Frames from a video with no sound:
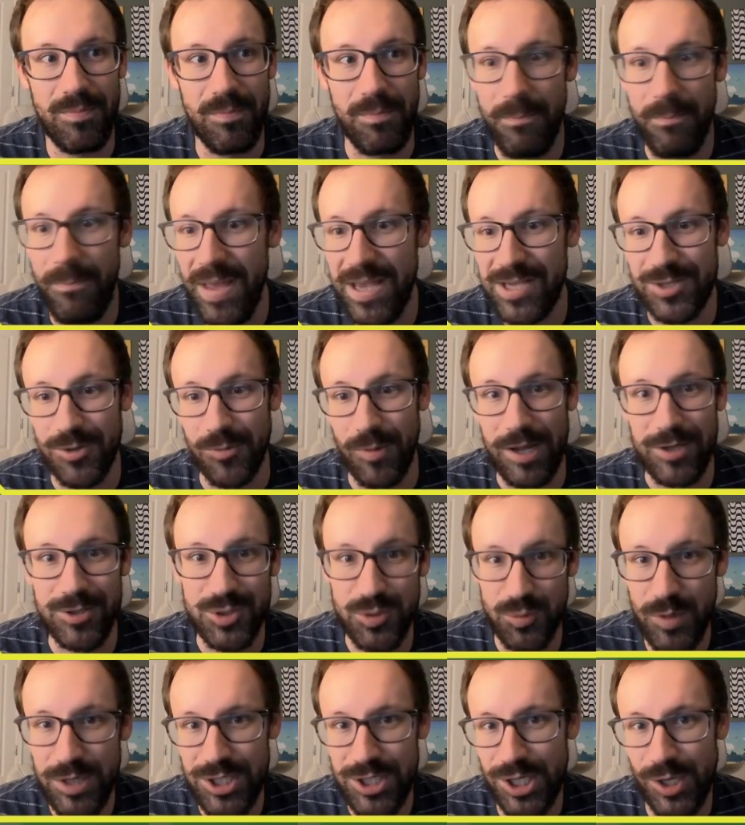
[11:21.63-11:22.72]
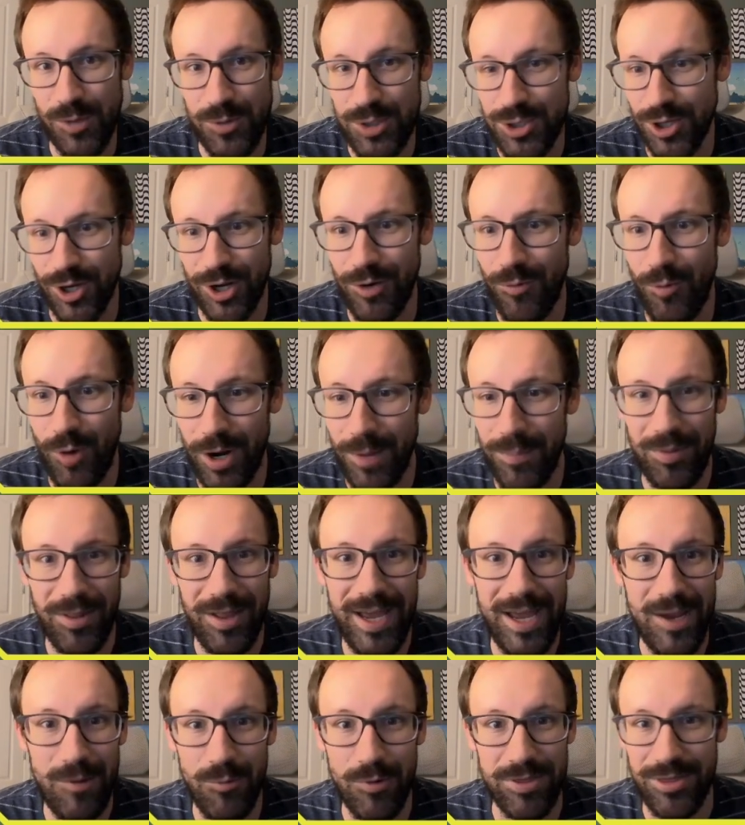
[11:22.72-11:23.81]
based around switching, which you're going to want to
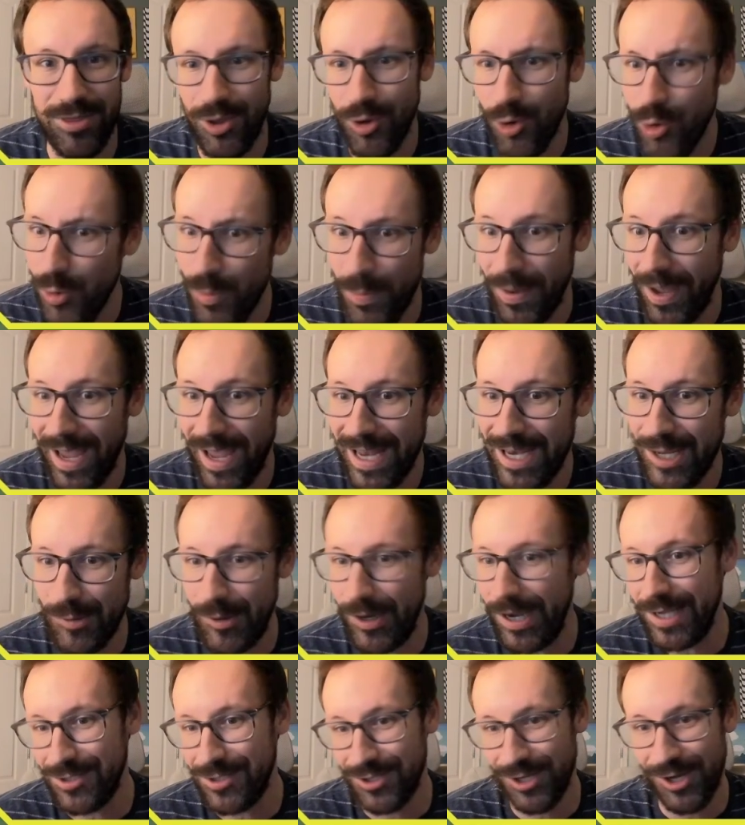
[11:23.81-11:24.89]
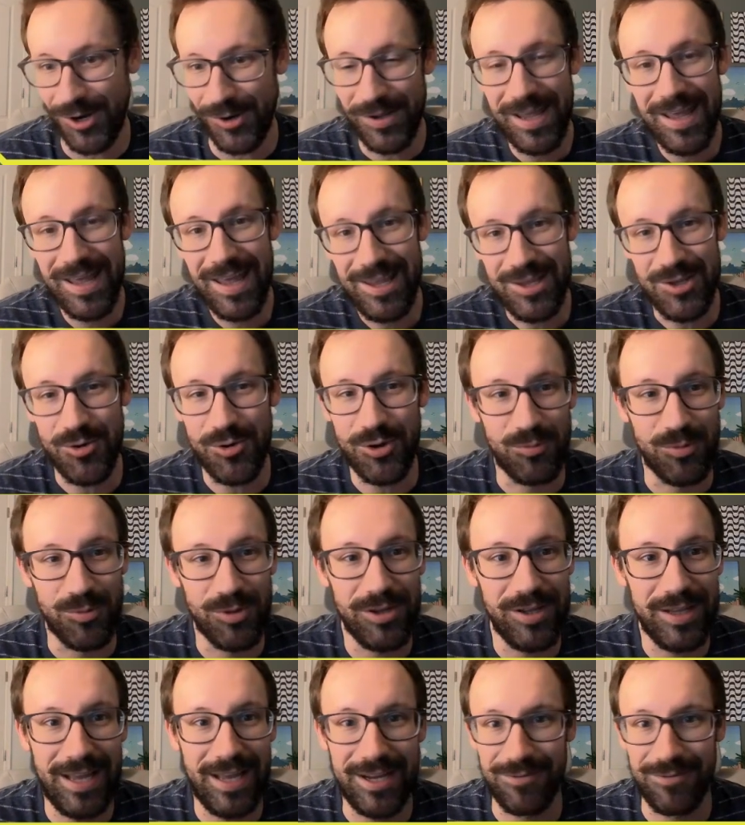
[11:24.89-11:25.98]
play with the Hoopa anyway. So you could
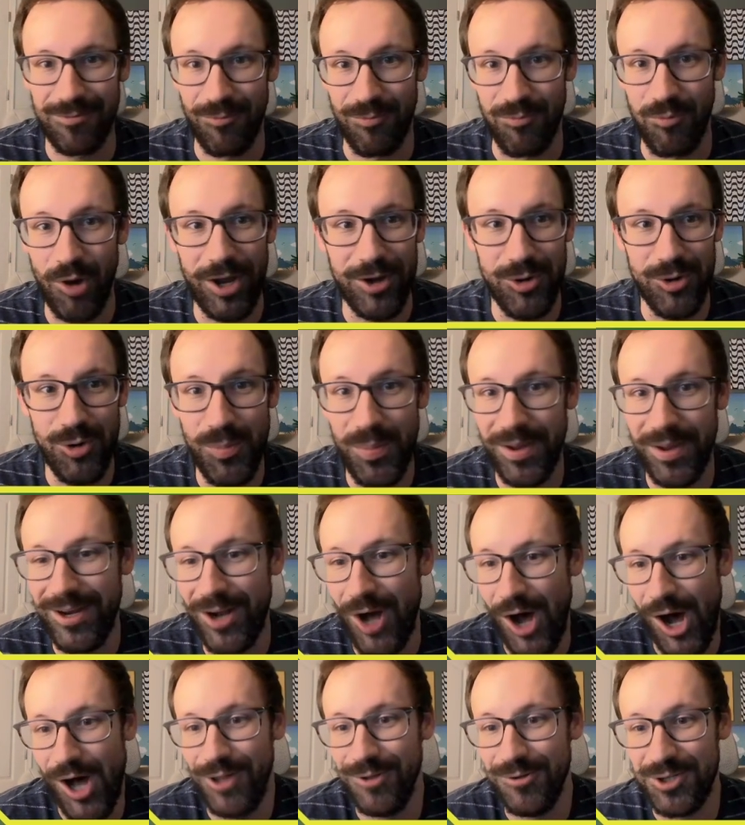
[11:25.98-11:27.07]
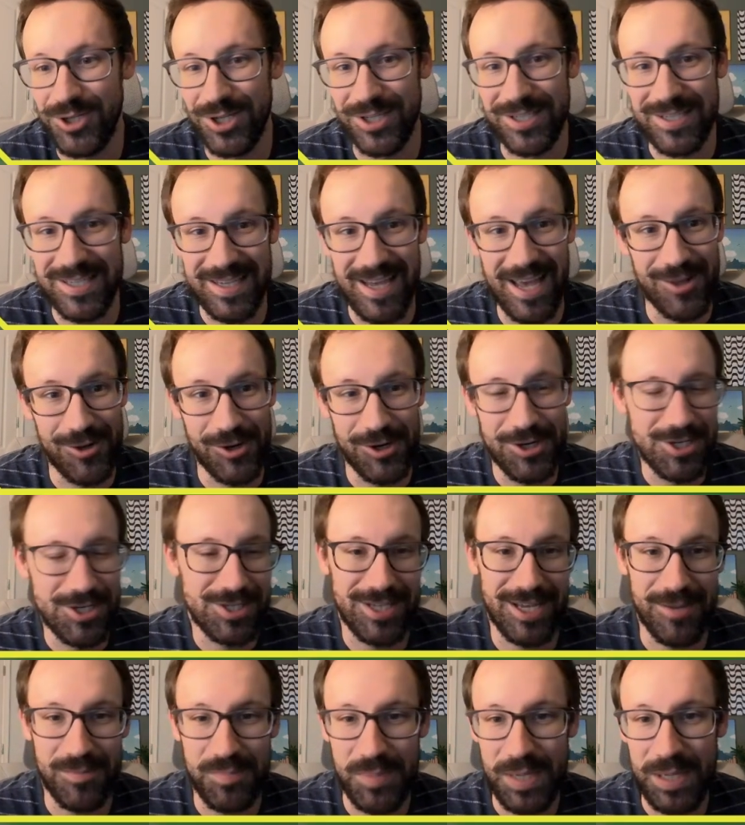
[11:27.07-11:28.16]
really like run Hoopa and Hawlucha together in just
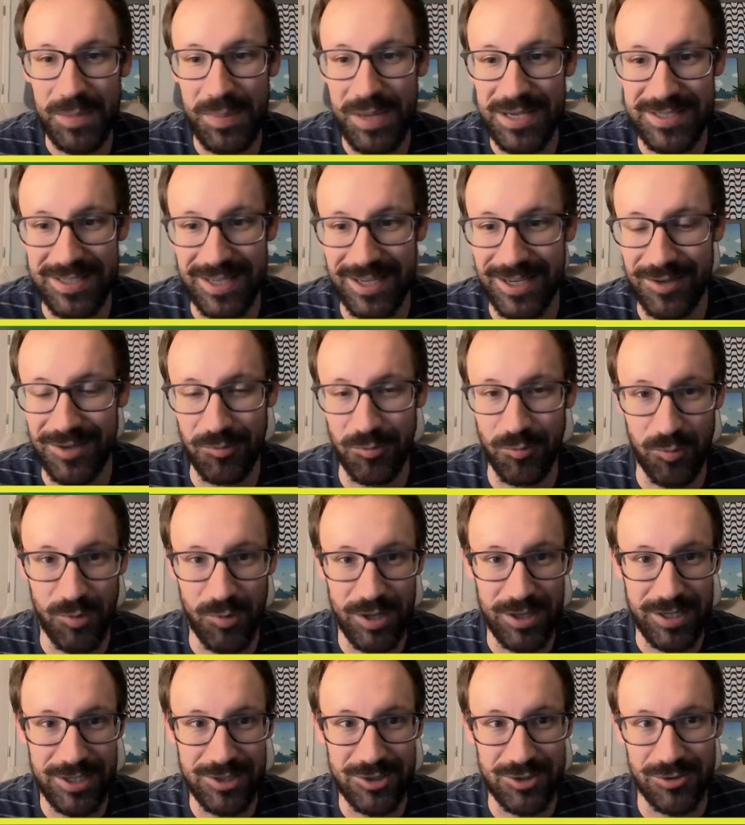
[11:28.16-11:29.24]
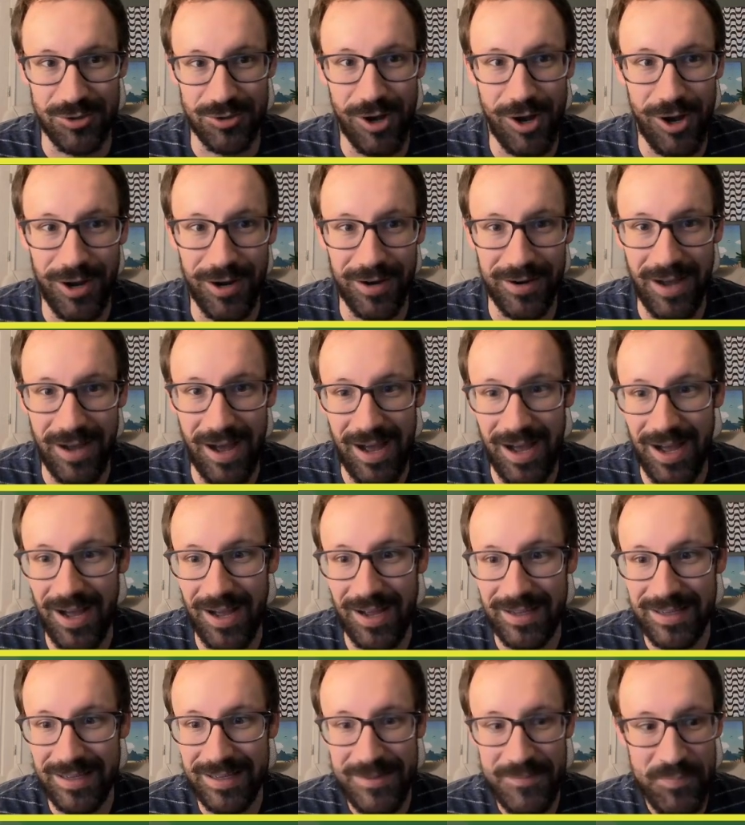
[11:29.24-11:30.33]
like a big basic, really strong,
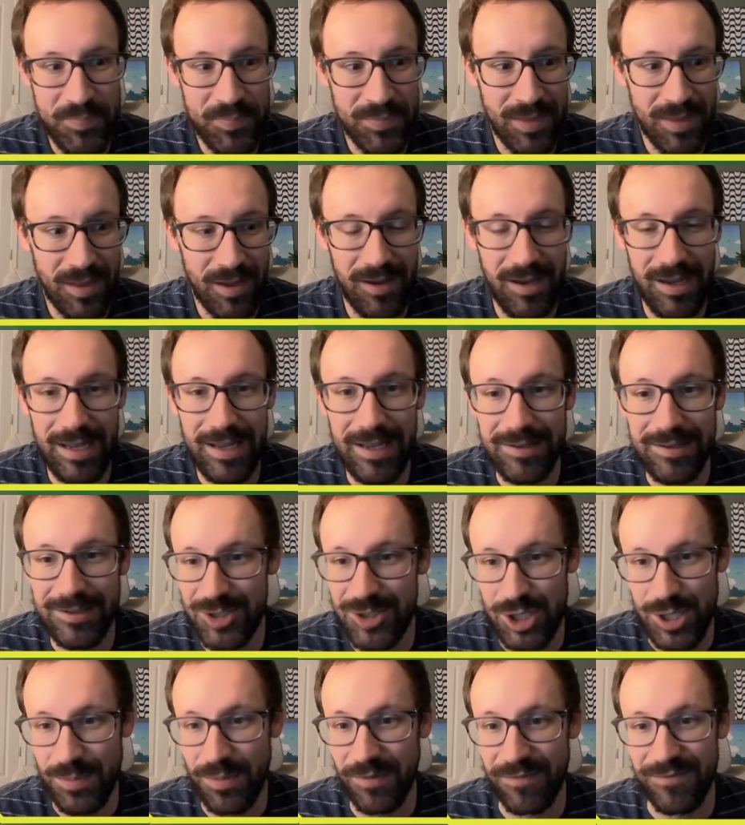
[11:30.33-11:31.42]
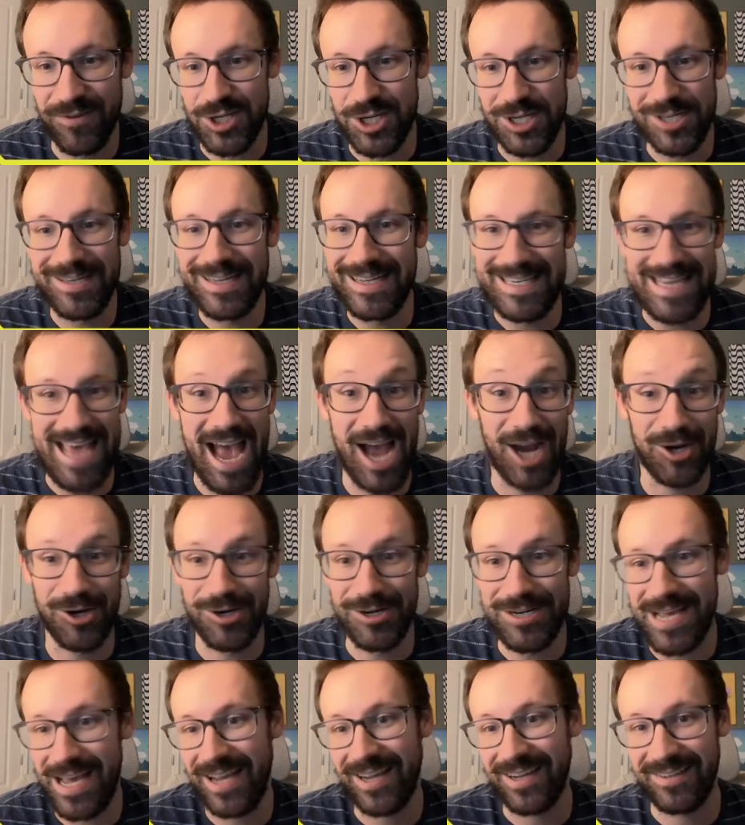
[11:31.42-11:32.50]
cheap, efficient attacker
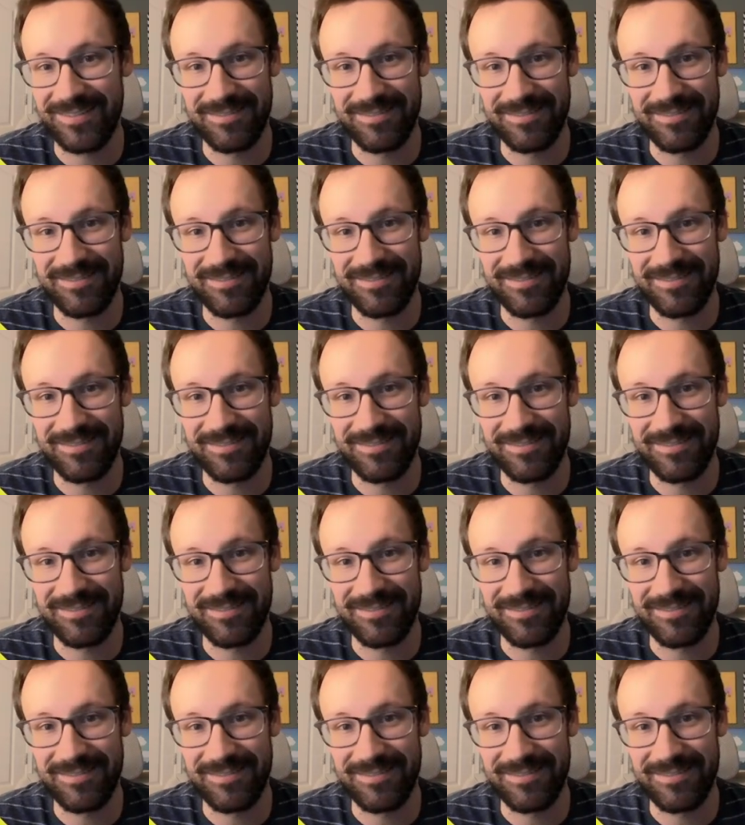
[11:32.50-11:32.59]
deck.